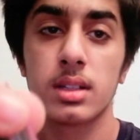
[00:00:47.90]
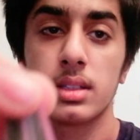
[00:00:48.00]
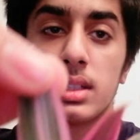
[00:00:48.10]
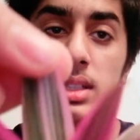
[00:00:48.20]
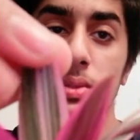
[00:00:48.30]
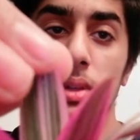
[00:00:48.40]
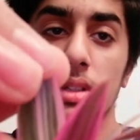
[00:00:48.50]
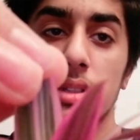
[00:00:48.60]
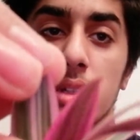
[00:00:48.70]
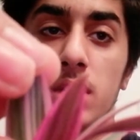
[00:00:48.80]
this
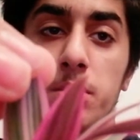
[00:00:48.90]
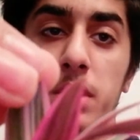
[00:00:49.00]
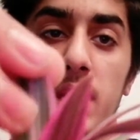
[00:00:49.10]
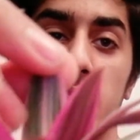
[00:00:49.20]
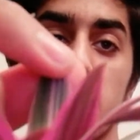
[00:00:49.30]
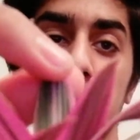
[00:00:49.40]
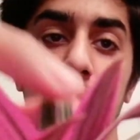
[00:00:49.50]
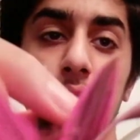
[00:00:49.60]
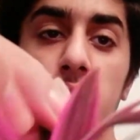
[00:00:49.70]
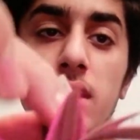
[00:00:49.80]
one, pink and
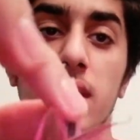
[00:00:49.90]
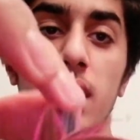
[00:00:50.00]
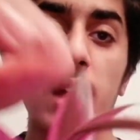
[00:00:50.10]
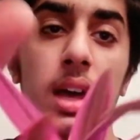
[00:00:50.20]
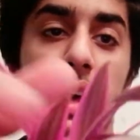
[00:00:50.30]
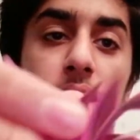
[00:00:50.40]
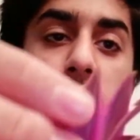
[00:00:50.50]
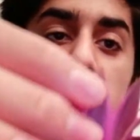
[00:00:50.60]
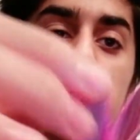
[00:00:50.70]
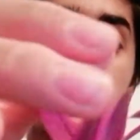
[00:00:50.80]
green, and
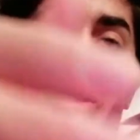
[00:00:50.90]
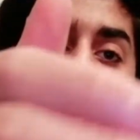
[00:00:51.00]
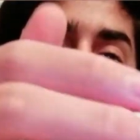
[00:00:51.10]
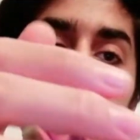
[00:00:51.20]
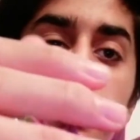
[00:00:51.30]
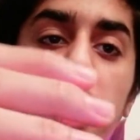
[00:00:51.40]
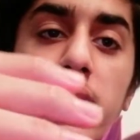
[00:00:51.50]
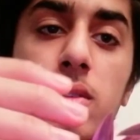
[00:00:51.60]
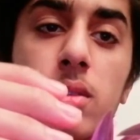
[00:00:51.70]
as you can see at the back,